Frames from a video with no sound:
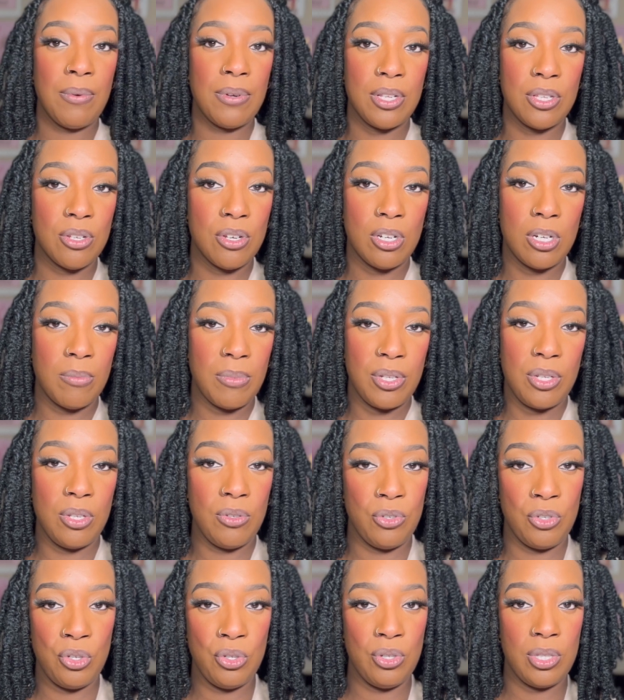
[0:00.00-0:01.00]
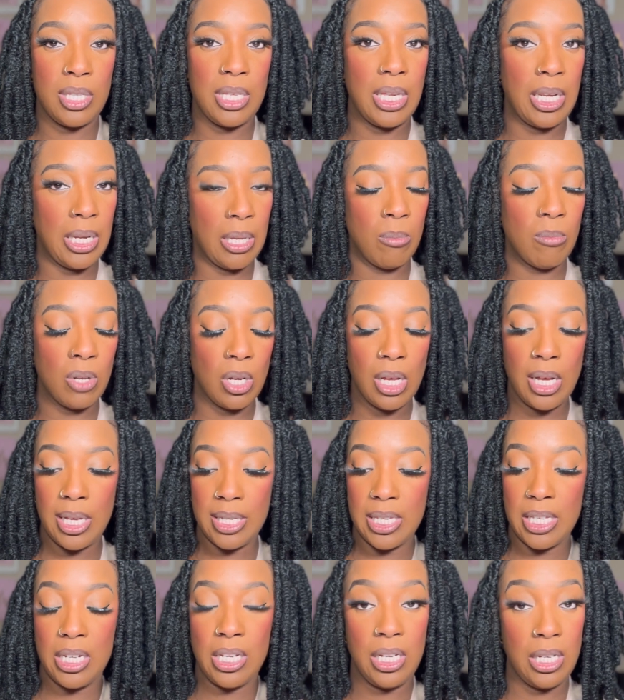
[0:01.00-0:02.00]
we're just going to be using lip
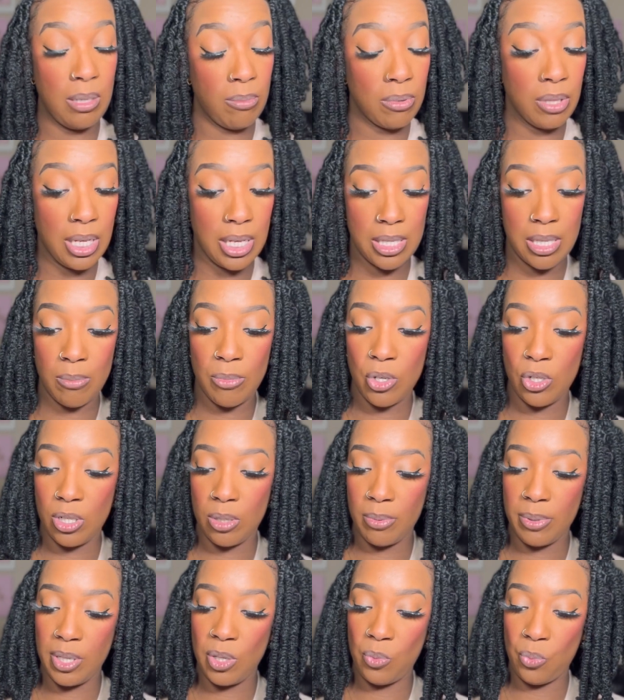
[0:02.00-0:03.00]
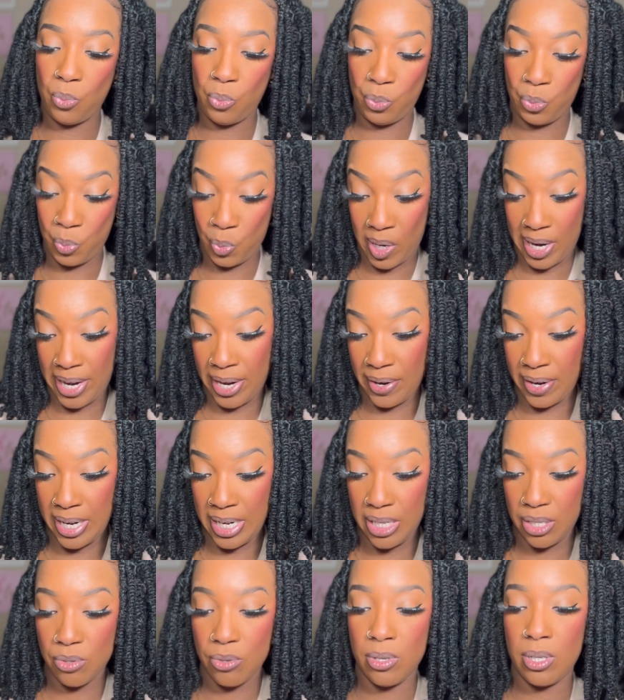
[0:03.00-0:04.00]
gloss, and the lip gloss I'm going to be wearing
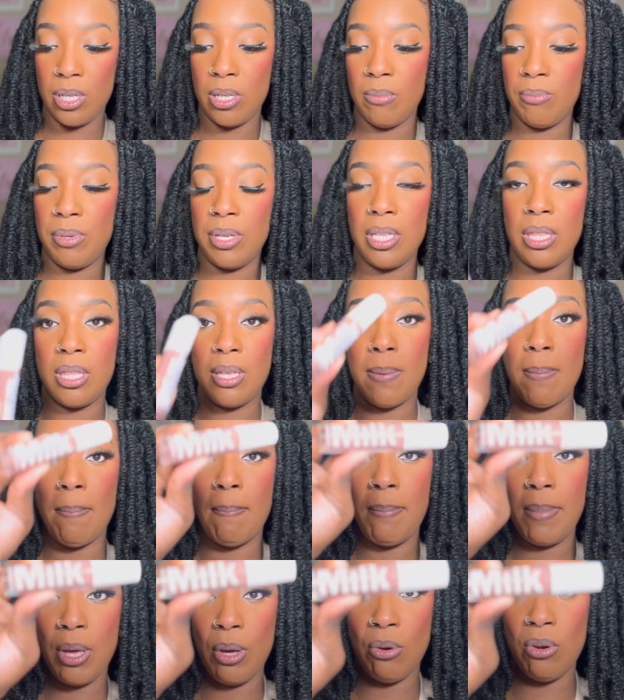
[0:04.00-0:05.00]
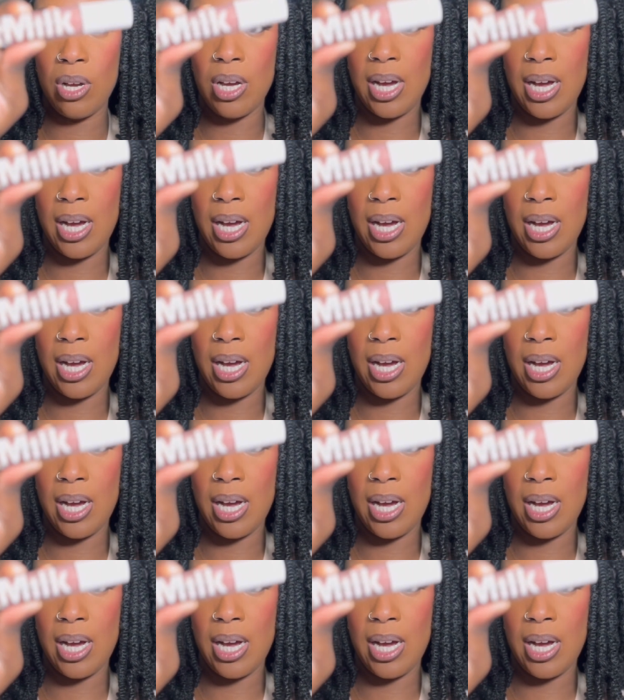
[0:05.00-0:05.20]
is going to be the Milk